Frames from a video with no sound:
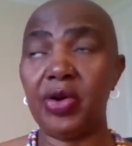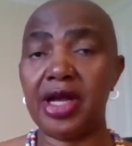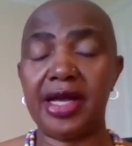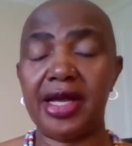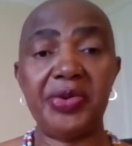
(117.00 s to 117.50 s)

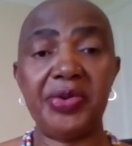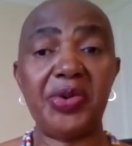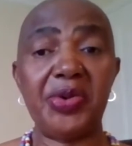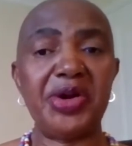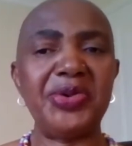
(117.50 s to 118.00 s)
Anyway,
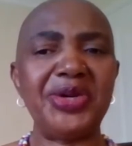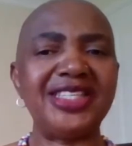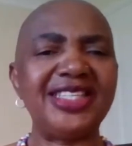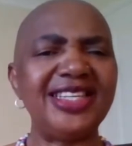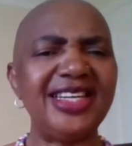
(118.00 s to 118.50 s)
when we are
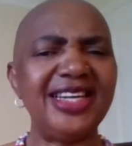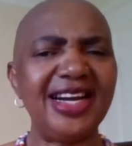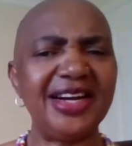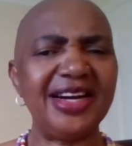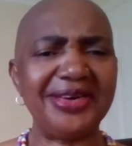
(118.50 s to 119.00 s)
still young,